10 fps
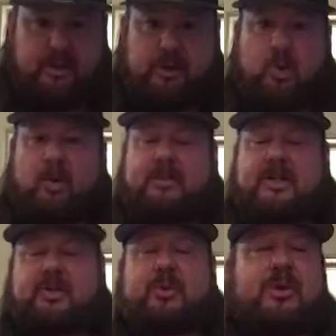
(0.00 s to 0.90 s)
your core
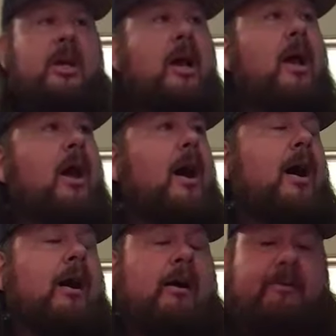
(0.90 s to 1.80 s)
muscles,
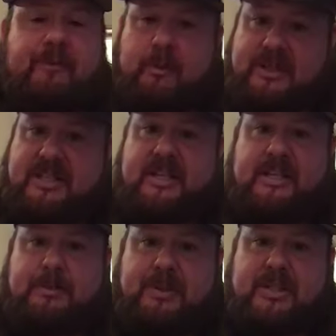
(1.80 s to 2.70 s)
from a
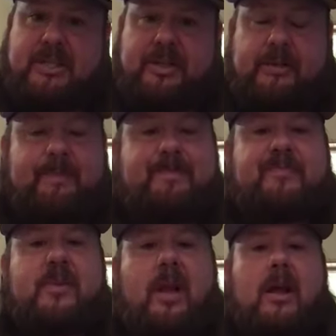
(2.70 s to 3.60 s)
seated position.
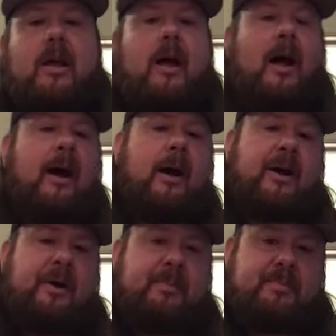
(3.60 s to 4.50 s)

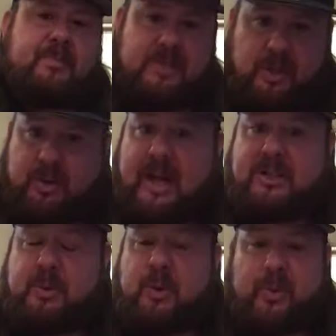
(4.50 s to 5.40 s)
So
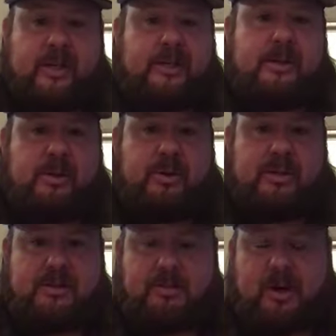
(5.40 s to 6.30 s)
that's what we're going to do
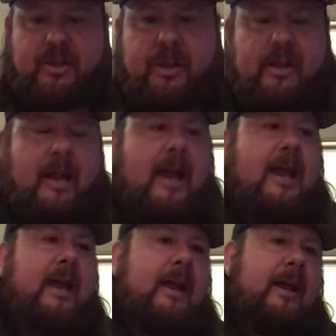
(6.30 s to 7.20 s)
this month.
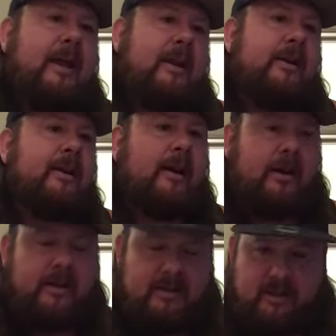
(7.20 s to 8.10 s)
And
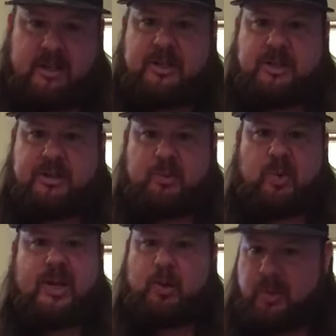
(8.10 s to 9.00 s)
each
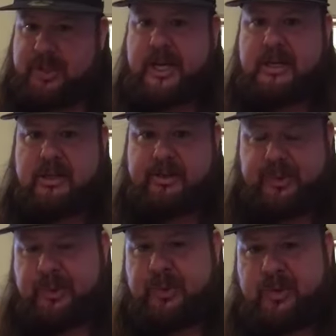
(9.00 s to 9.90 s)
week we'll take you
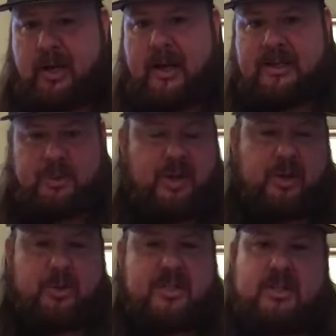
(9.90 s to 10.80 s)
through, as we
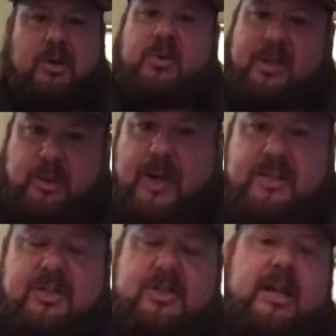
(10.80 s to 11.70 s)
always do, a new
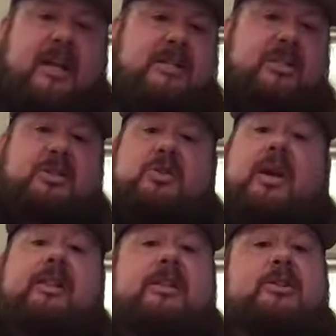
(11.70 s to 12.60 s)
exercise to
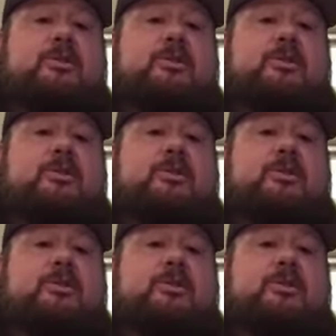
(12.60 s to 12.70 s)
strengthen those